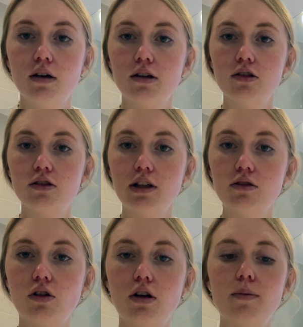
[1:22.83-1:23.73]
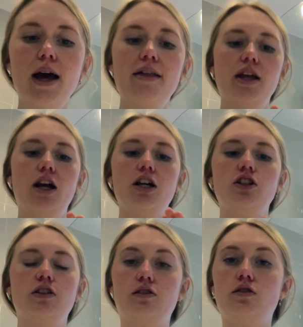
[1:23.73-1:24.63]
just a little dollop, and then I
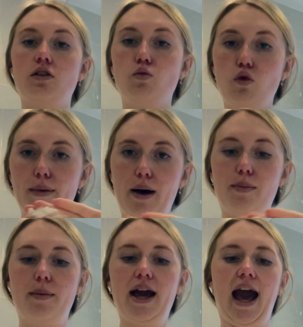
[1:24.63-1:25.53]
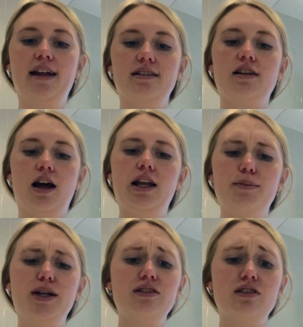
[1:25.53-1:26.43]
just warm it up on my hands slightly
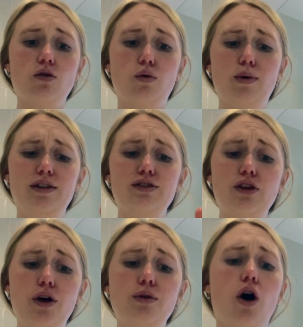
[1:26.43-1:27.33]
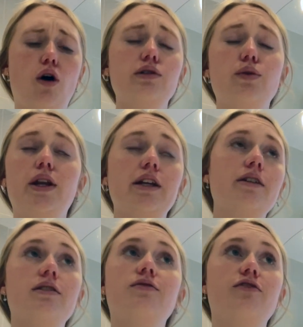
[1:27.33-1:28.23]
because it's always so cold when
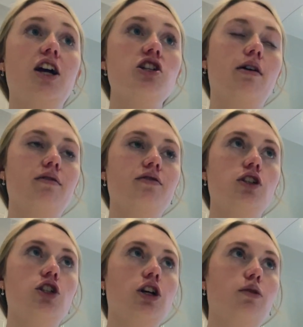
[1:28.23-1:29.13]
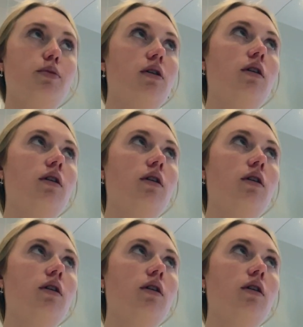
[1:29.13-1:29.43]
it's fresh out of the tube.